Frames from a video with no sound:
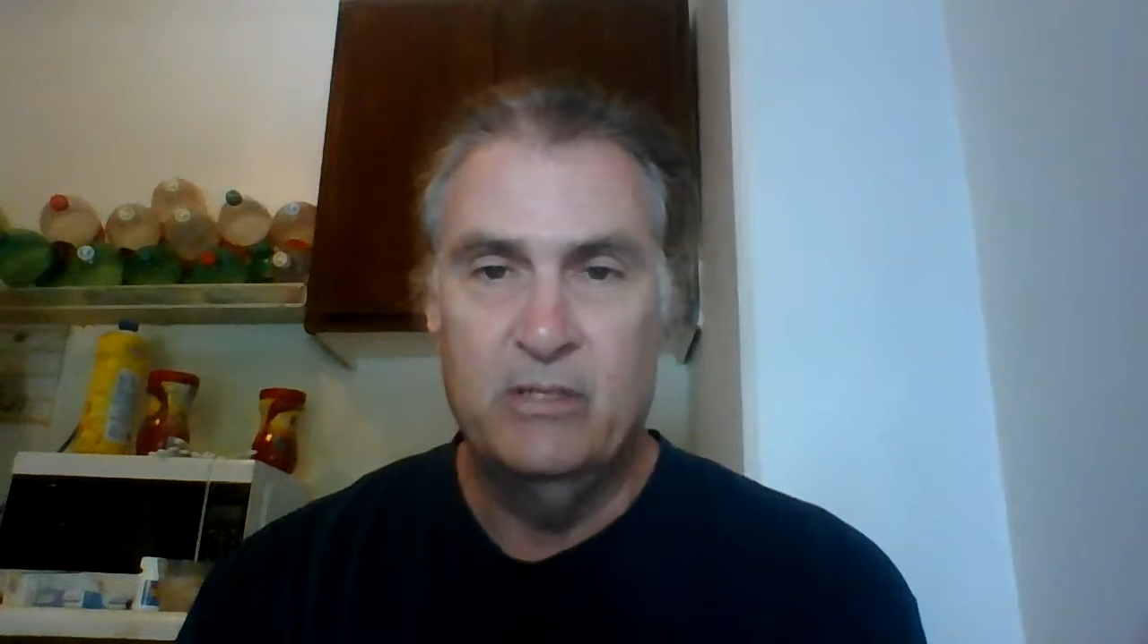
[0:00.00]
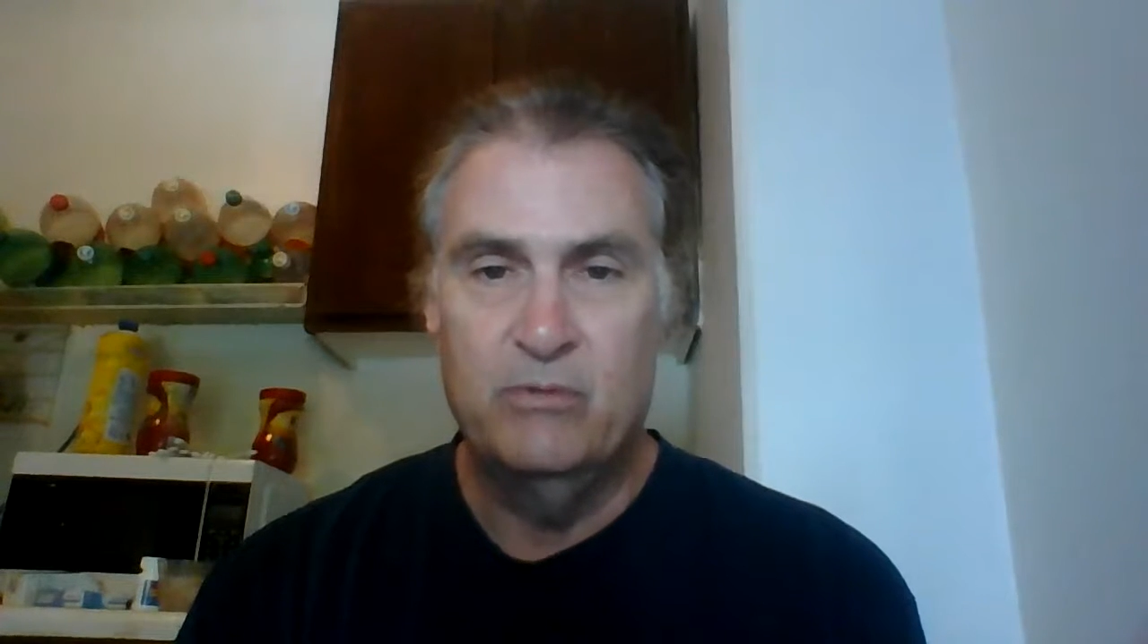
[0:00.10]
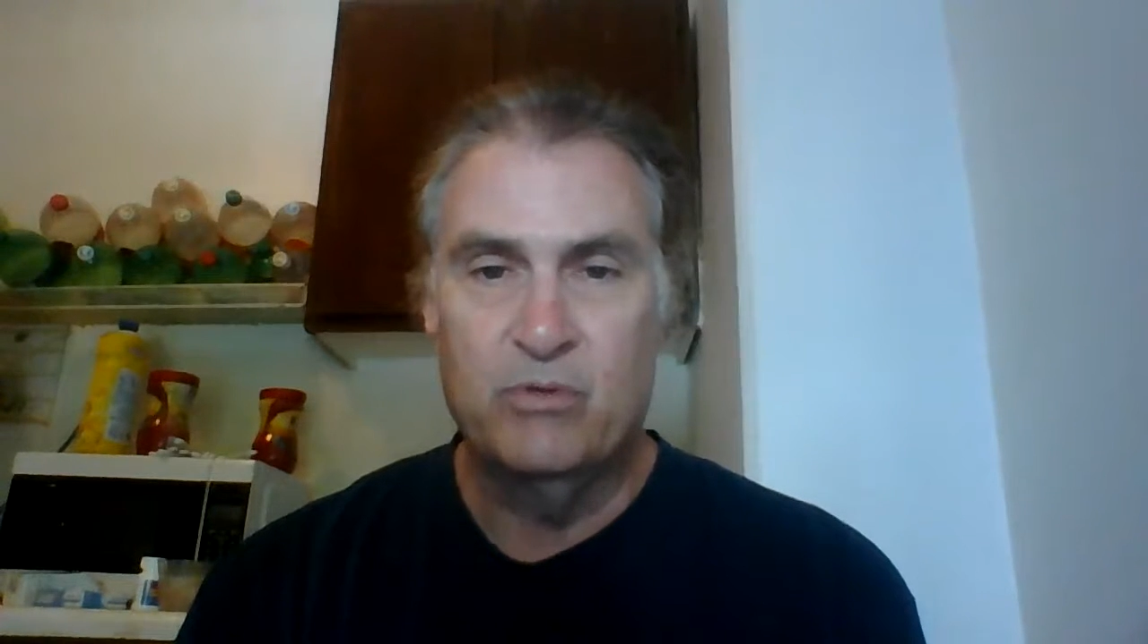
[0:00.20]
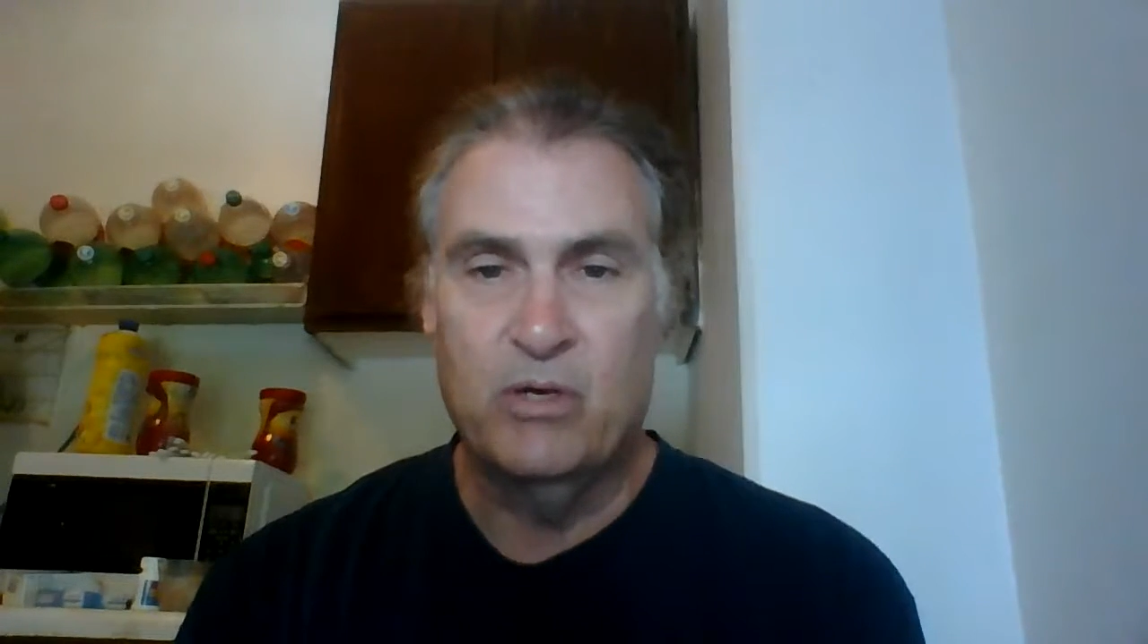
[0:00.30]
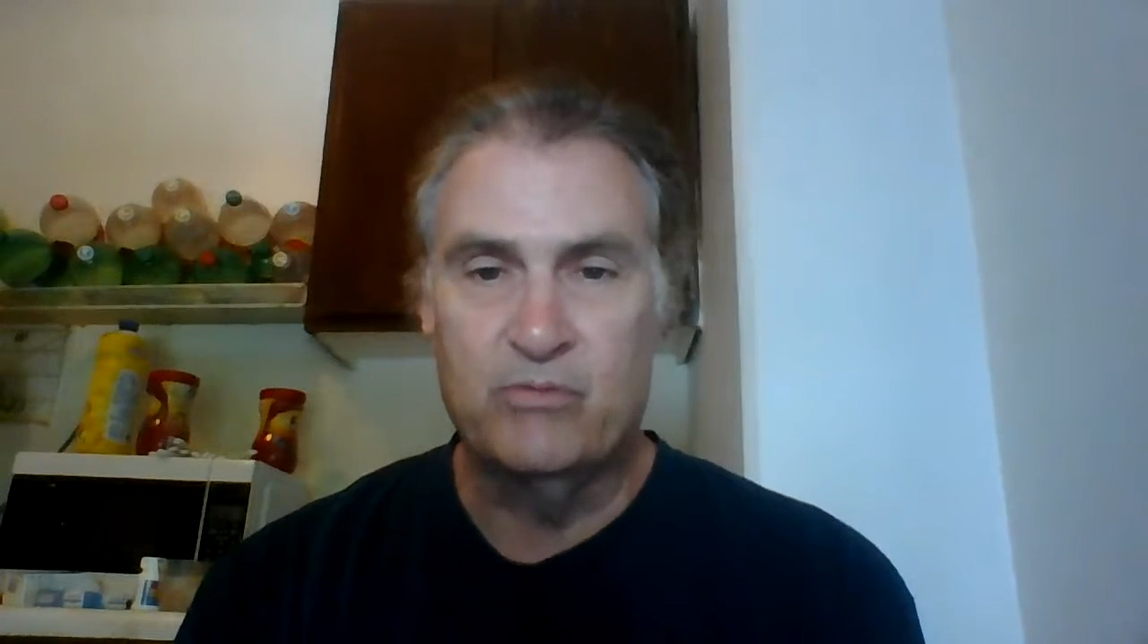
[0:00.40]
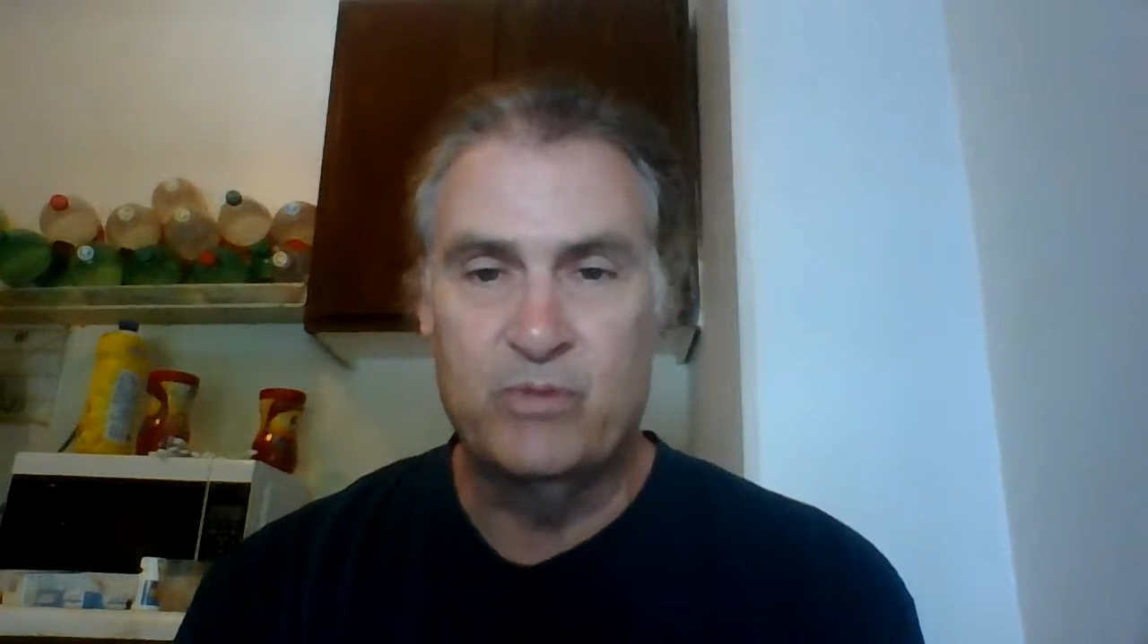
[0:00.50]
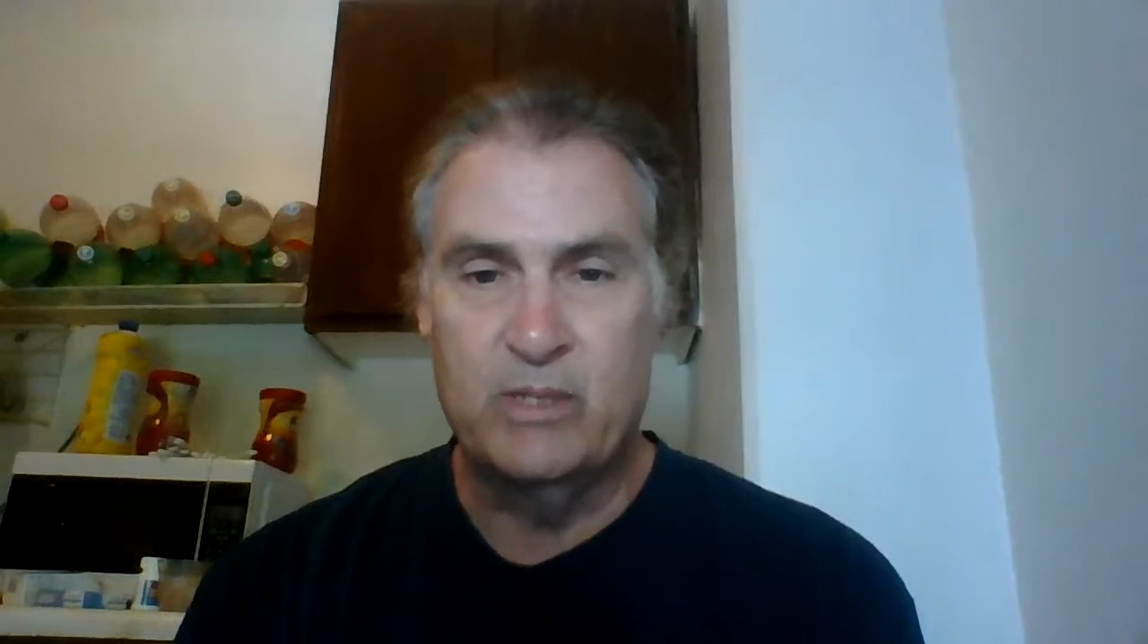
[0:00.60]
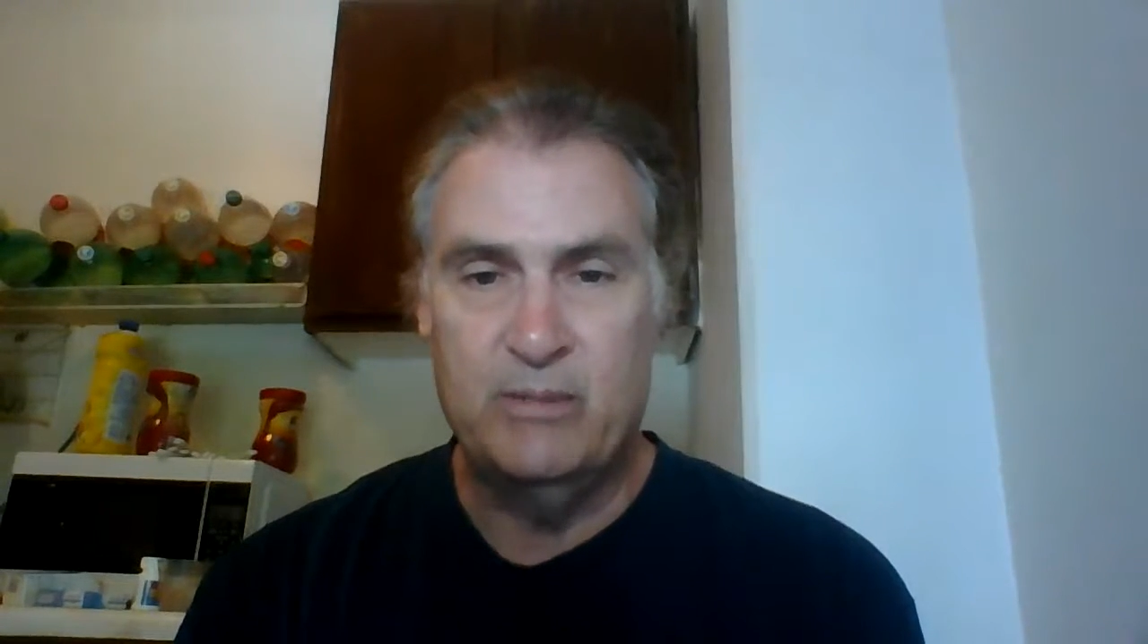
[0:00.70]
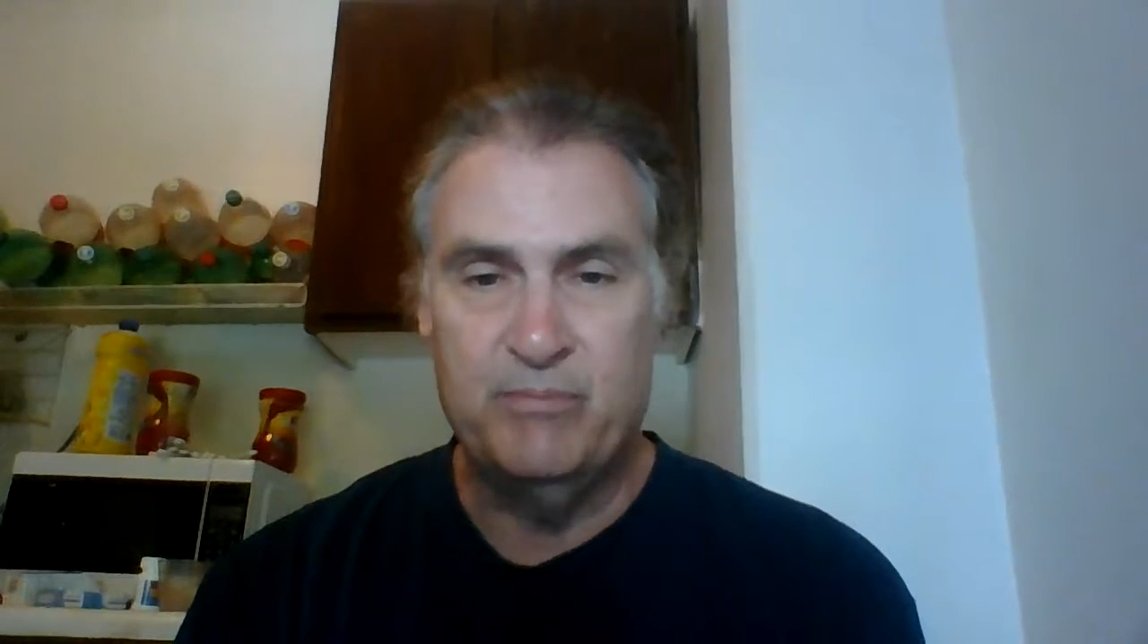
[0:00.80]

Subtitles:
We're all running